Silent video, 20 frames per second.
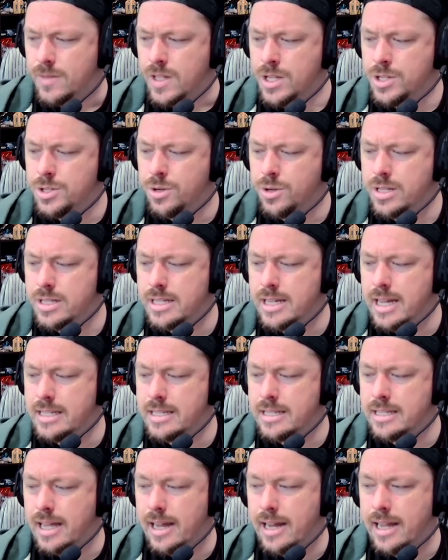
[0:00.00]
So
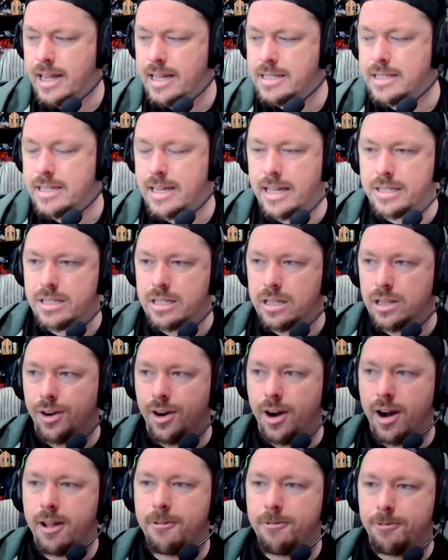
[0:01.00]
it's like it's
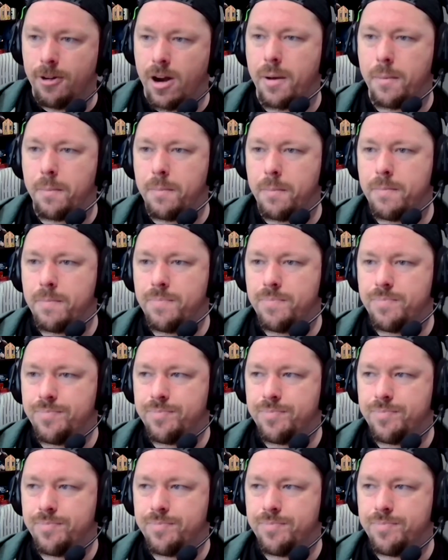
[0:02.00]
learning from